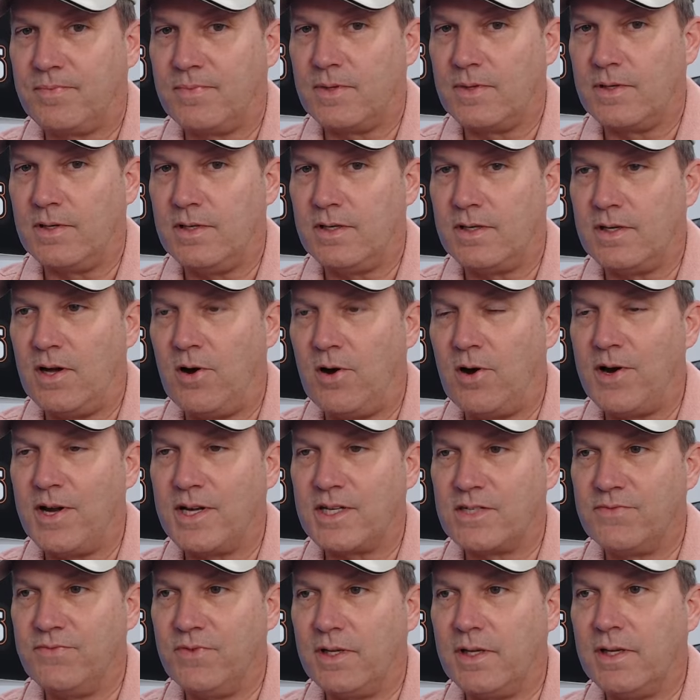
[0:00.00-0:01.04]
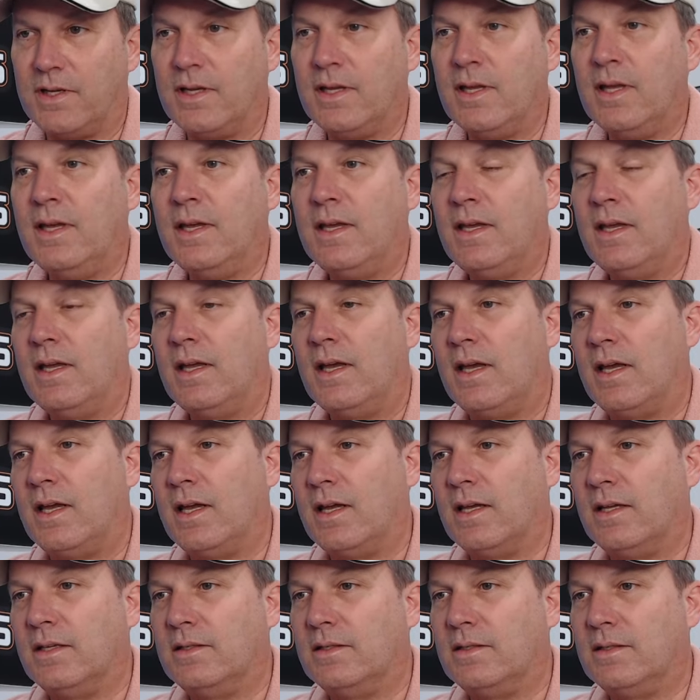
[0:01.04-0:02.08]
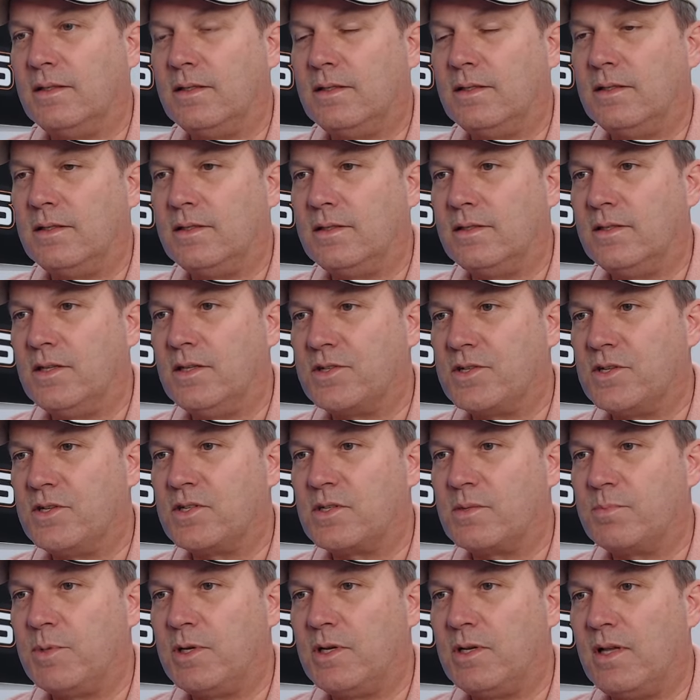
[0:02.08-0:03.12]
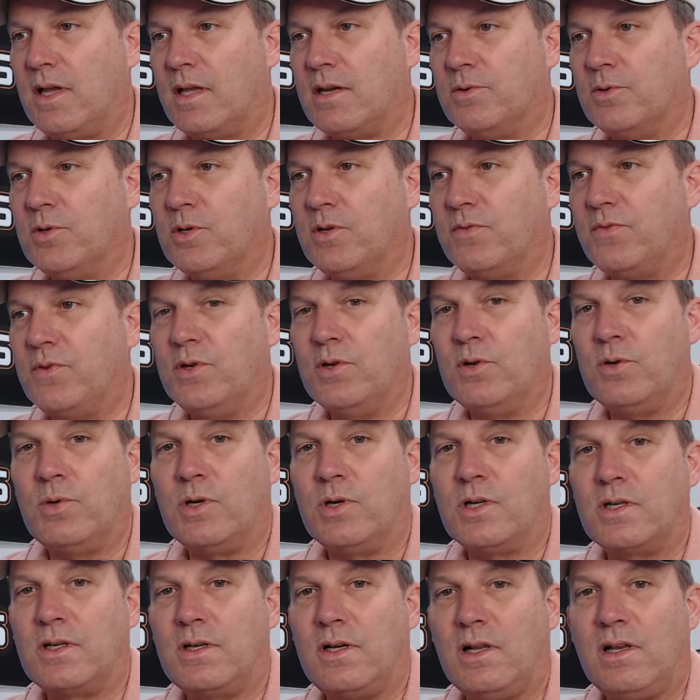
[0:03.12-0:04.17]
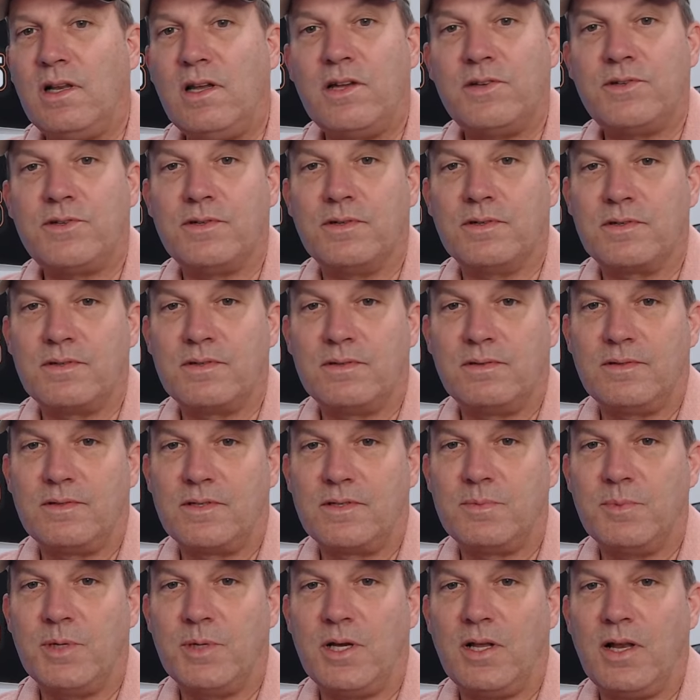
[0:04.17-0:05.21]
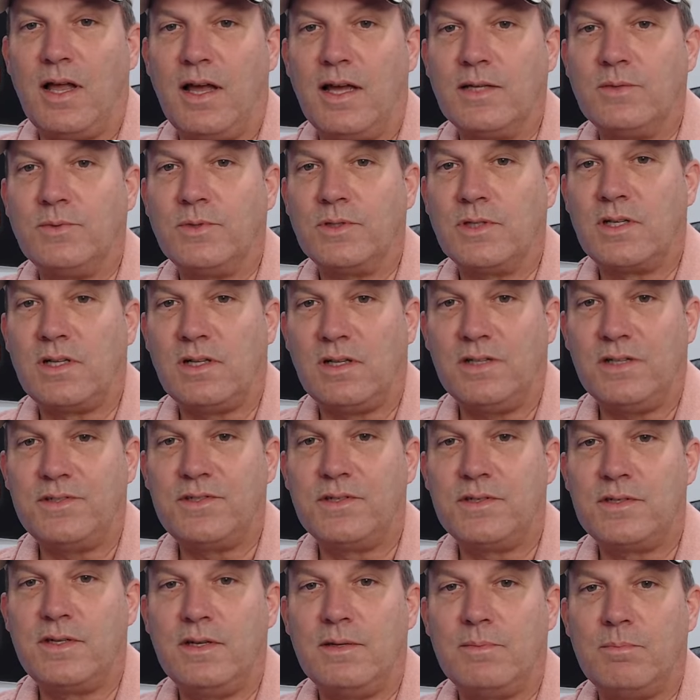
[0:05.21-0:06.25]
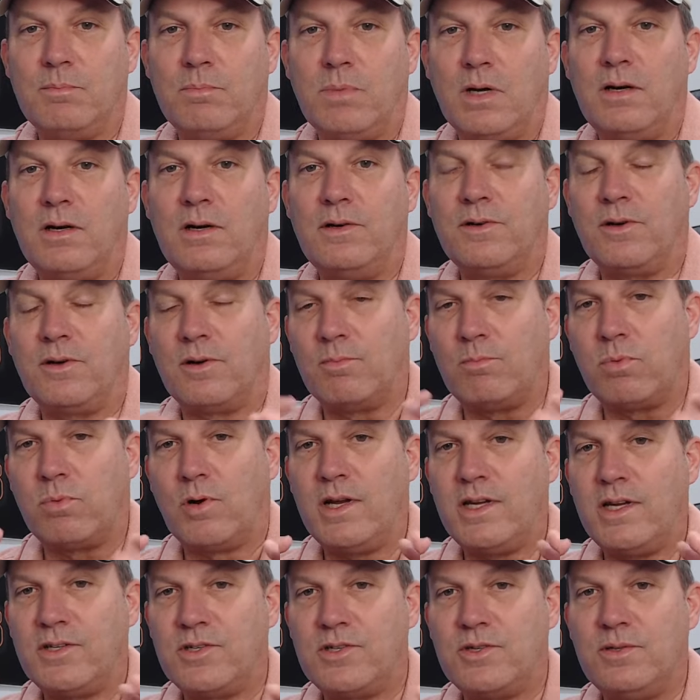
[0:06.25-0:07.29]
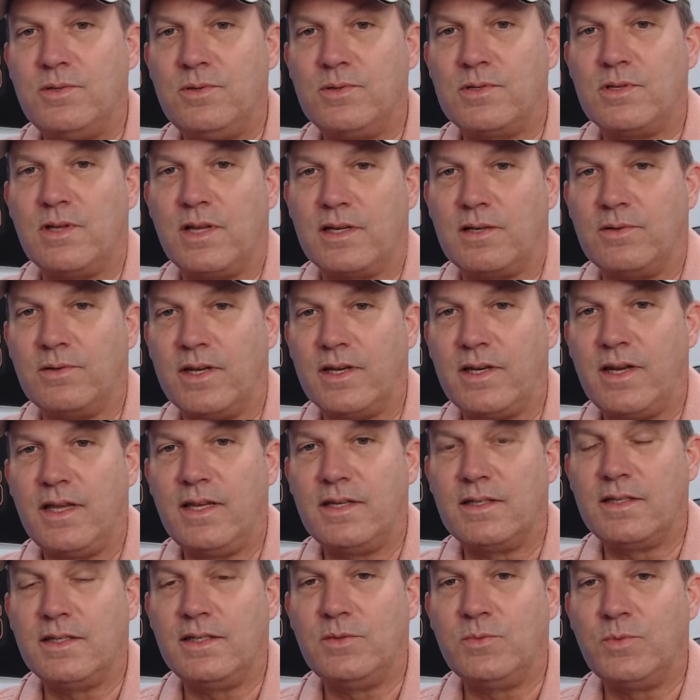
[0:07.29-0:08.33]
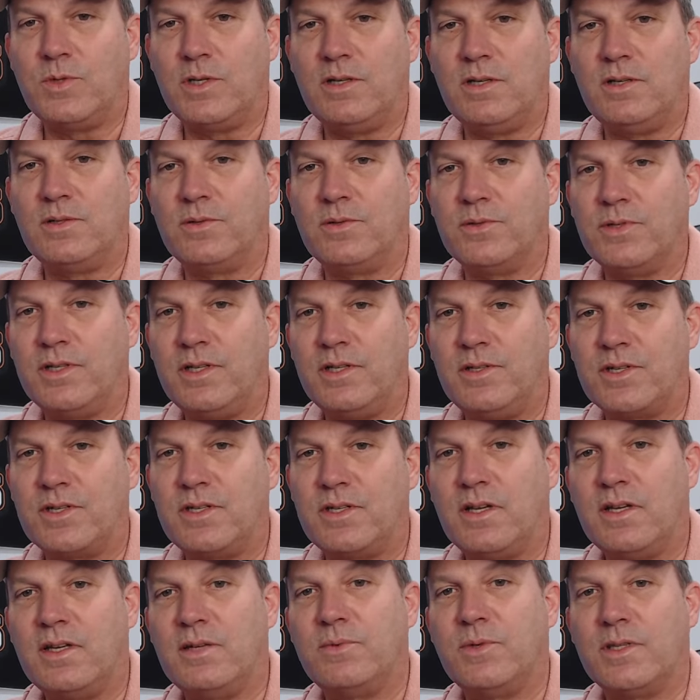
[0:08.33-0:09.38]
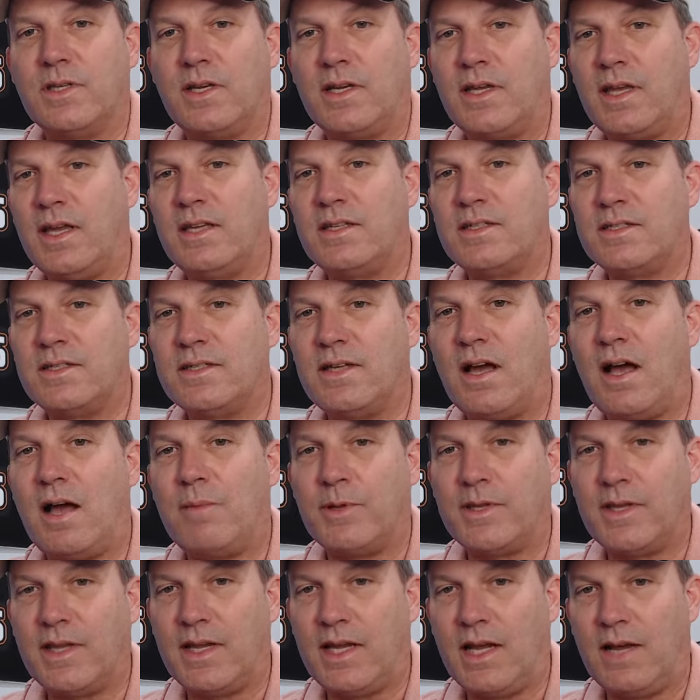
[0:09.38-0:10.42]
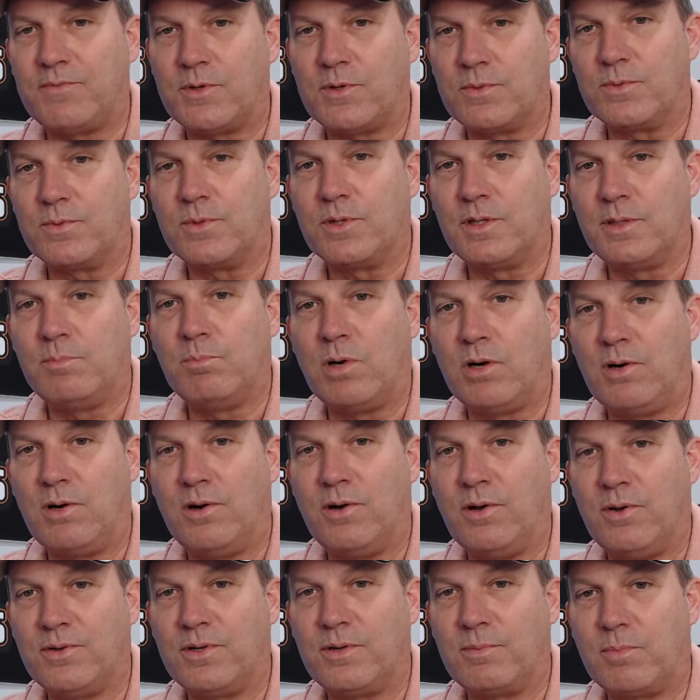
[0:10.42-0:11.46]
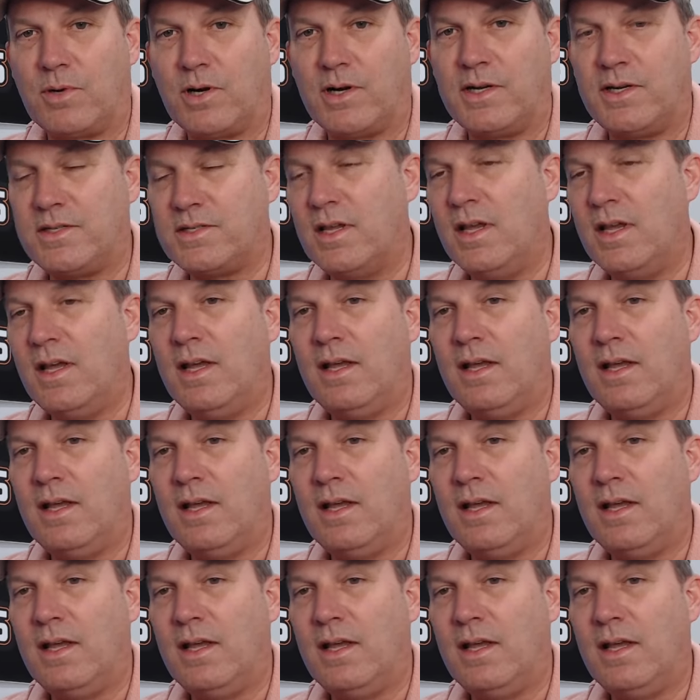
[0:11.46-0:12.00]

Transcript: RXV. And does it smell? I don't know if you know what clutches smell like. When clutches get burned, or brake shoes, like on an 18-wheeler on the interstate, when they can't stop and they have to really burn on their brakes,